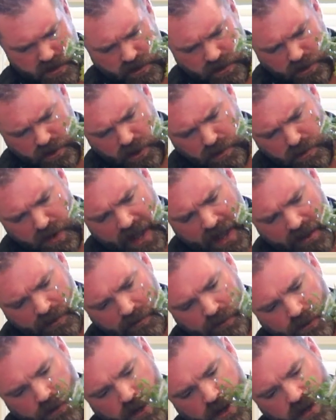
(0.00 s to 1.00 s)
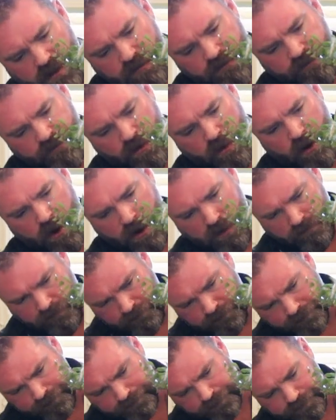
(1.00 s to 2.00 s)
go out looking for
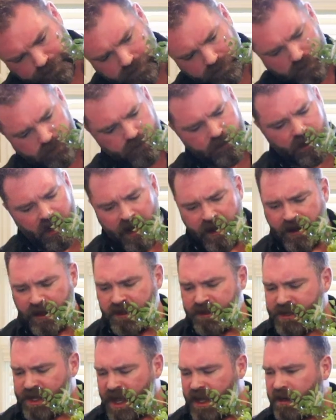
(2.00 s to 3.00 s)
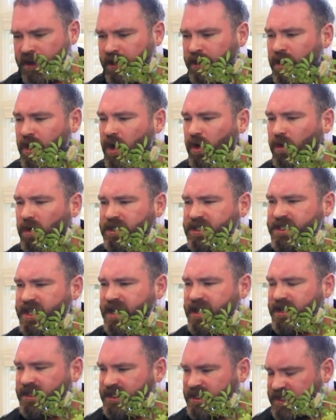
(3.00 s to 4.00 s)
a container once they
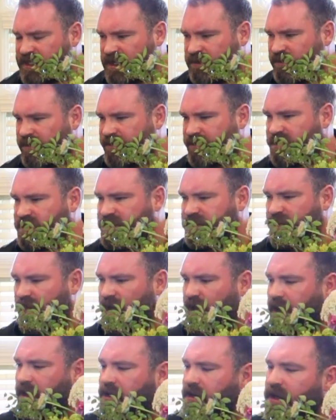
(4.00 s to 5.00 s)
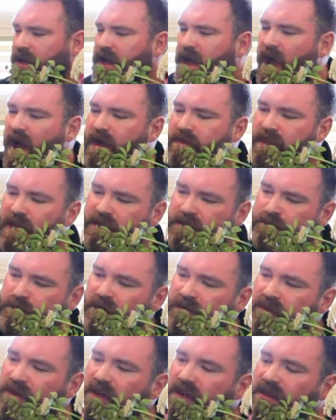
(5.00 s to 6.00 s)
conceive of a design. And that's
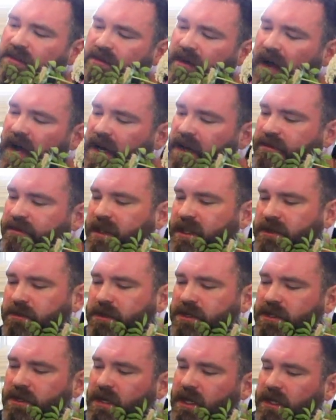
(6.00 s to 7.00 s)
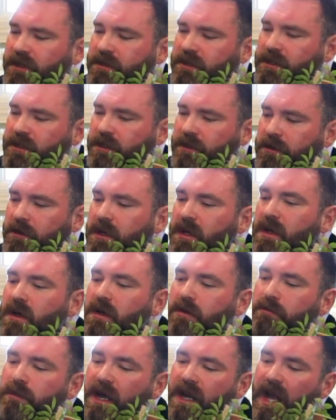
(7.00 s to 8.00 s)
perfectly fine if that's what you like to do.
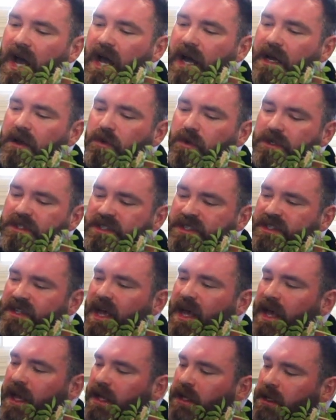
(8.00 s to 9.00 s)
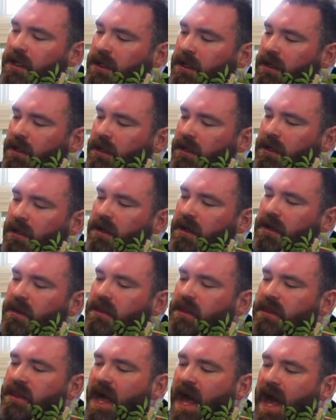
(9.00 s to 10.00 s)
But I would say
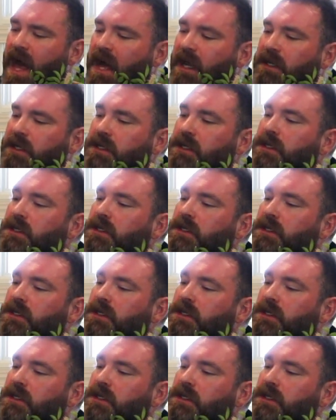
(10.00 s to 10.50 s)
that